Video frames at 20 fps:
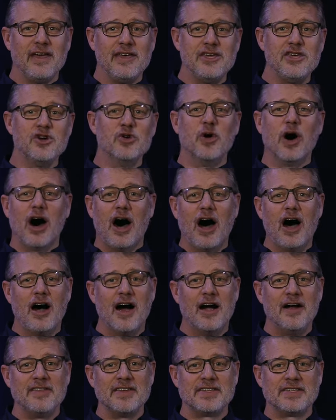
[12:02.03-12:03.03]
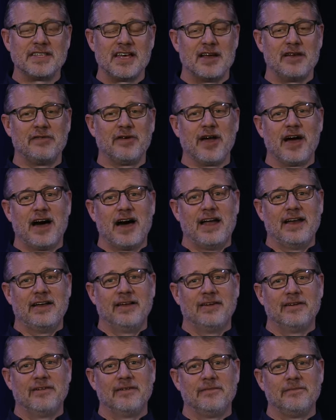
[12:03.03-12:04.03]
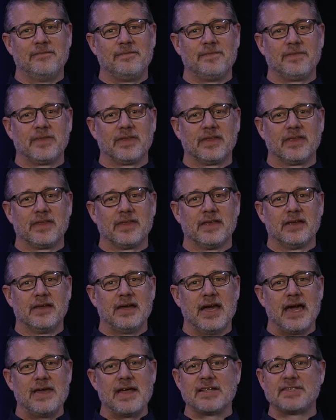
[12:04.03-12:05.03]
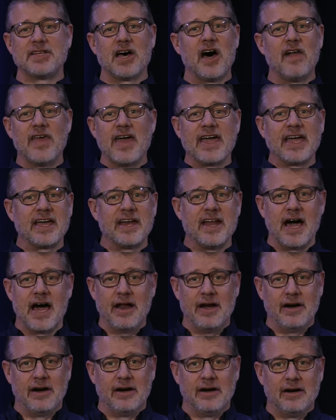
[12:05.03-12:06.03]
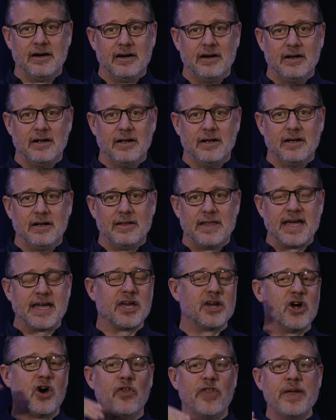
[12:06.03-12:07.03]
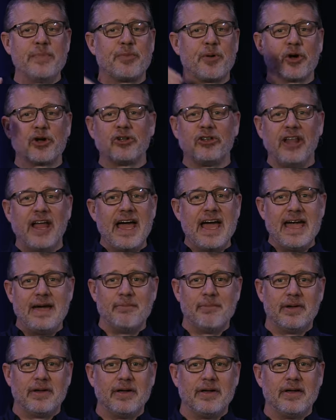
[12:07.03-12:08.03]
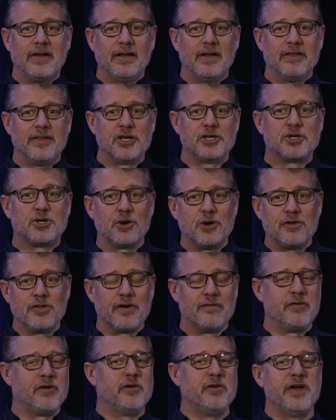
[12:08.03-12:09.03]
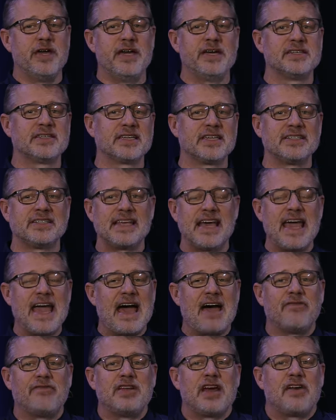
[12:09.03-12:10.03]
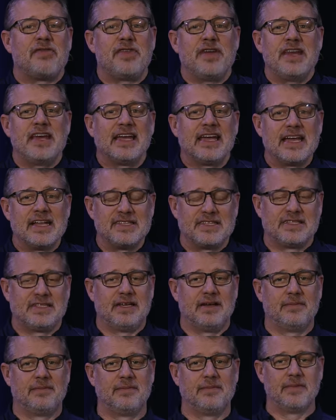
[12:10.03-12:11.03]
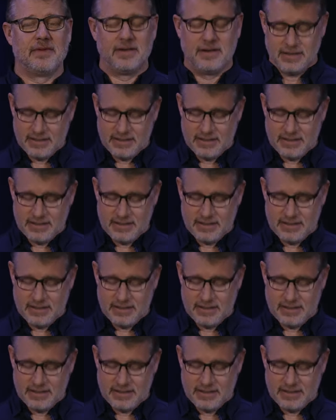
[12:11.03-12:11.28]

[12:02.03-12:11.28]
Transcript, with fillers: You are the Son of God. And that's all they can utter. They can only proclaim the truth of who he is because they have nothing against him.